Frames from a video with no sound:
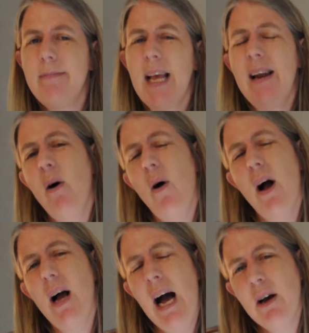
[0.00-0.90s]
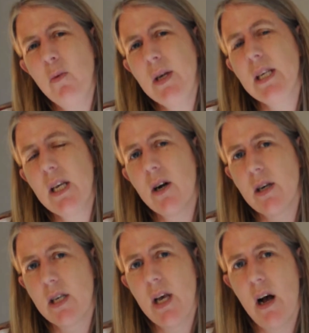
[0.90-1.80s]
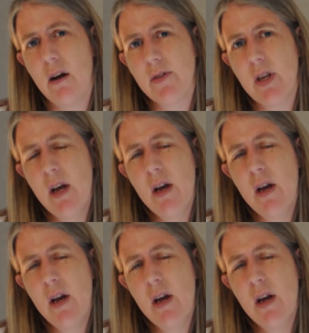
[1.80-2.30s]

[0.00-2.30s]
Now, how do we see ourselves?